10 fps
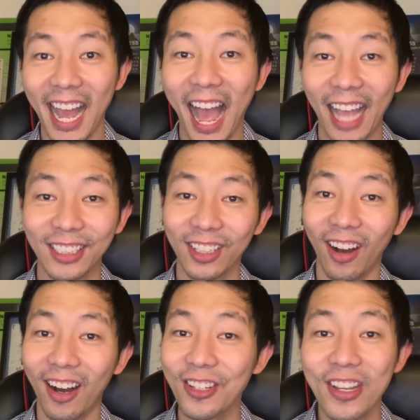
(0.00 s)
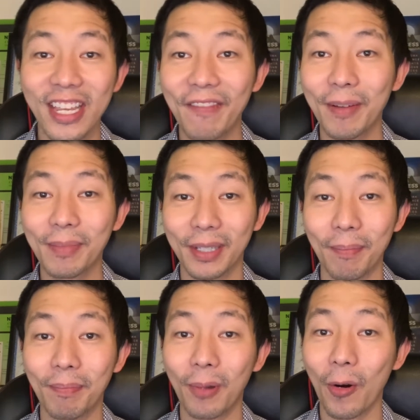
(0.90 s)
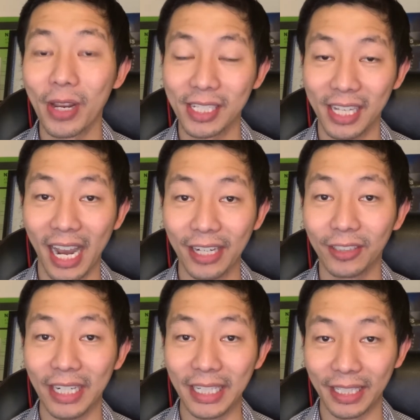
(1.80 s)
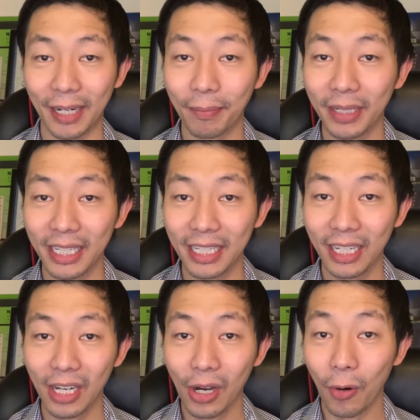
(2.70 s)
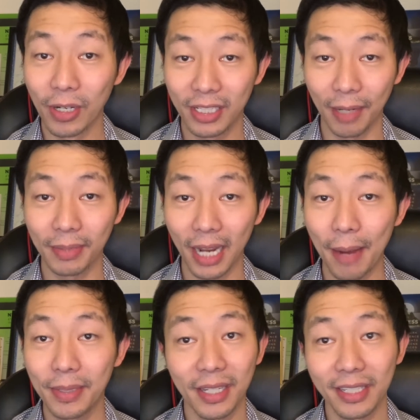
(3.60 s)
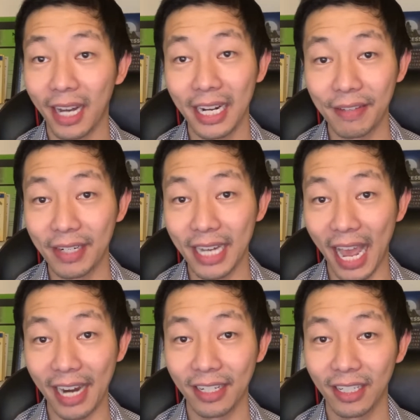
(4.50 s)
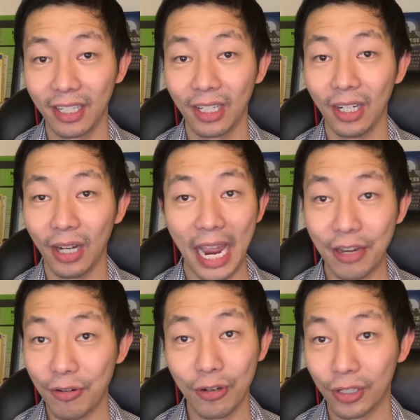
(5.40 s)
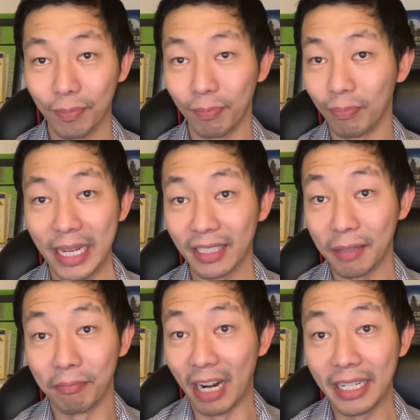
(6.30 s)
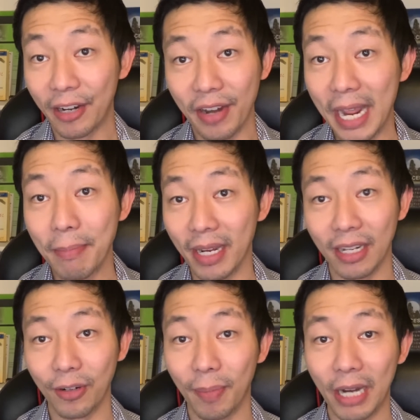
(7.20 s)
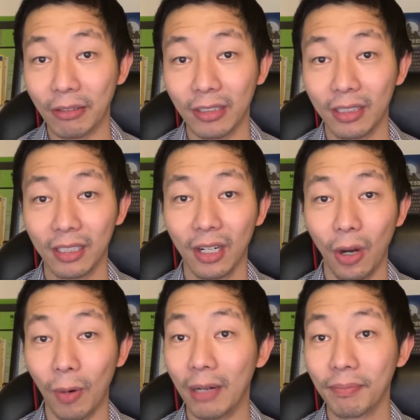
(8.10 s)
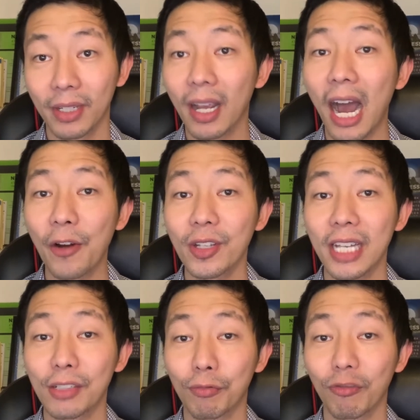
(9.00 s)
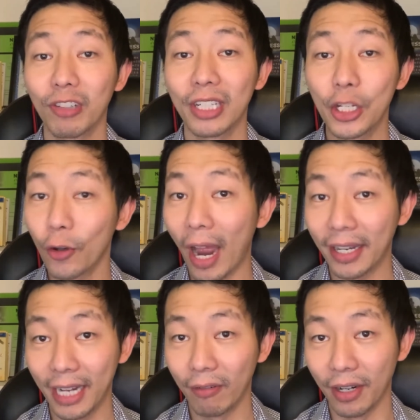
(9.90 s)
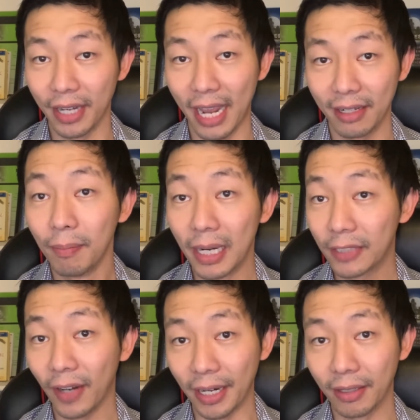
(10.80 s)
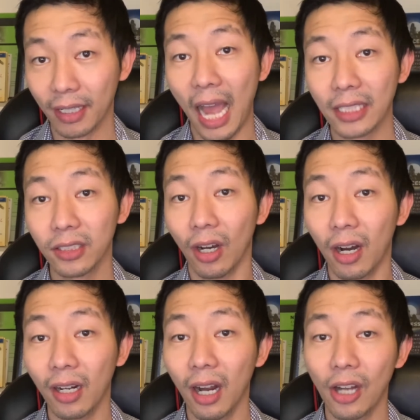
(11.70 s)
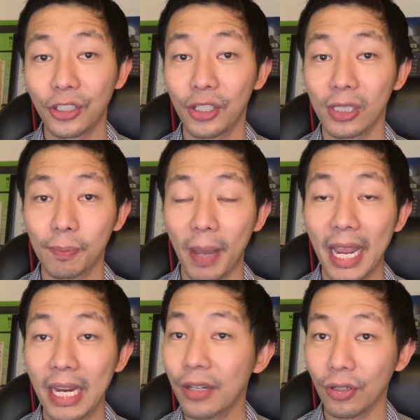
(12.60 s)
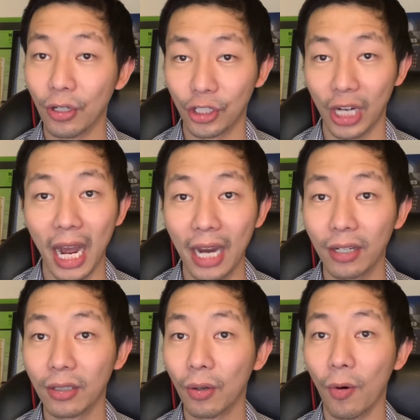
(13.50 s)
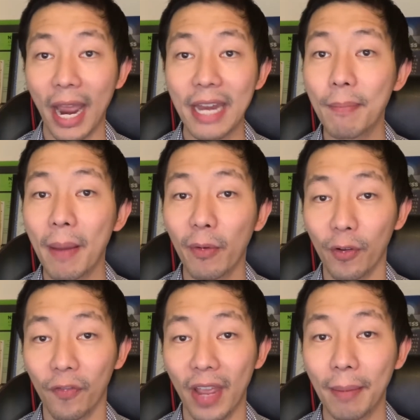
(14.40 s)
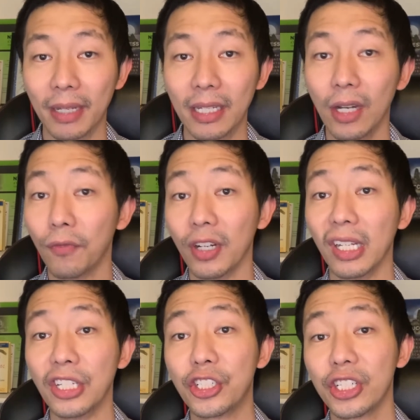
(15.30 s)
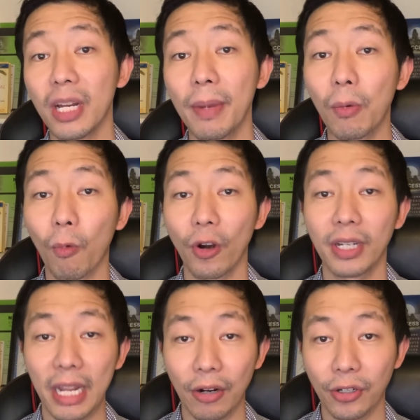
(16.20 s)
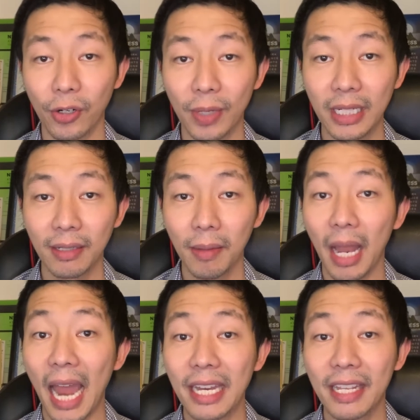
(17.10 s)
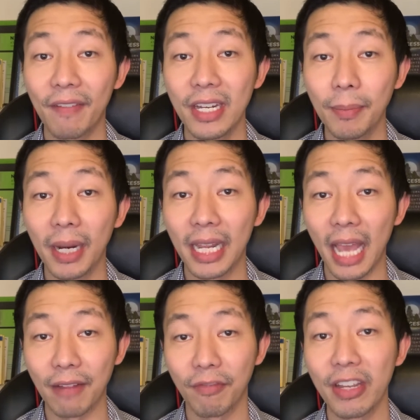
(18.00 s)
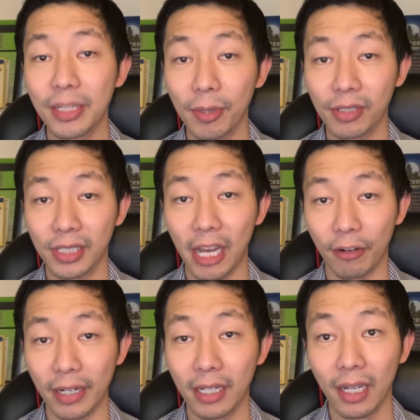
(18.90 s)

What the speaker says: As long as you give them some bogus title in the company, or sometimes not even that, and you just basically write their name in your payroll. Well, Congress has really cracked down on that, but it's fine. As long as you're paying your child or any member of your family for legitimate work they are doing and giving them a reasonable salary.